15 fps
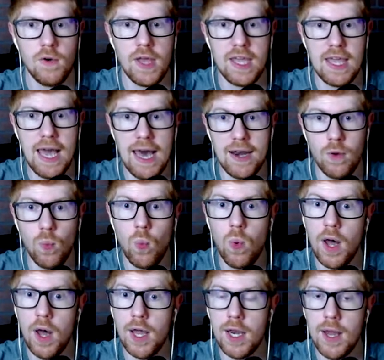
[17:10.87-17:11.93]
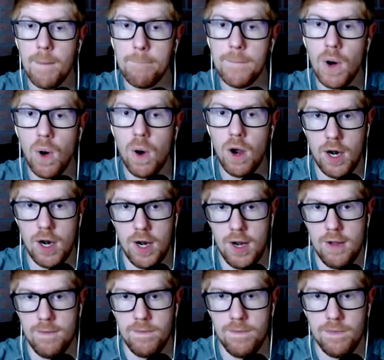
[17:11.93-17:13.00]
Okay, got it. One more.
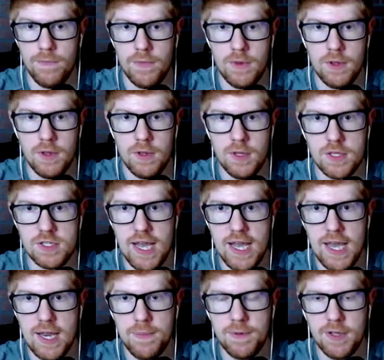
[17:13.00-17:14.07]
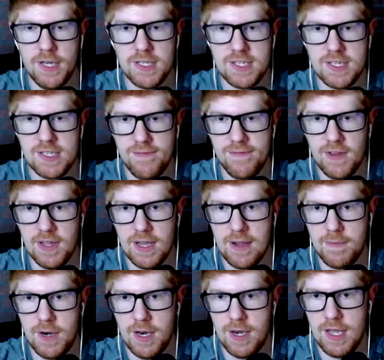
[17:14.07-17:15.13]
Is there a hidey place? Because I feel like
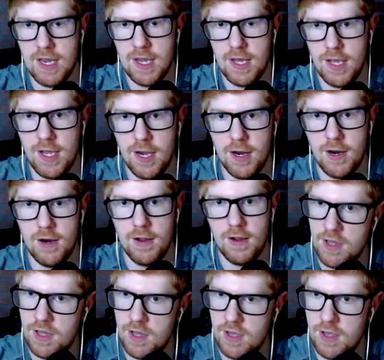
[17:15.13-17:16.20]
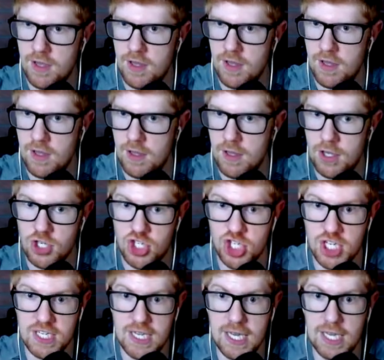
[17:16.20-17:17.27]
I'm going to need it here.
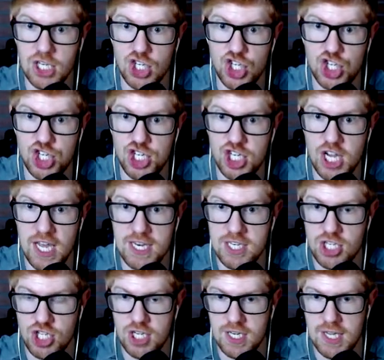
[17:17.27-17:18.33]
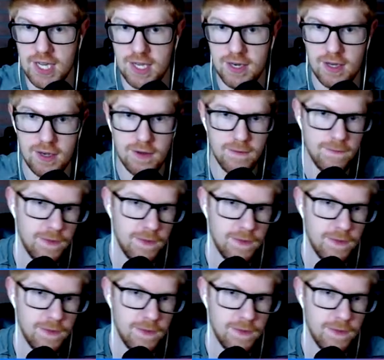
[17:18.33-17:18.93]
She did. Shit, she did.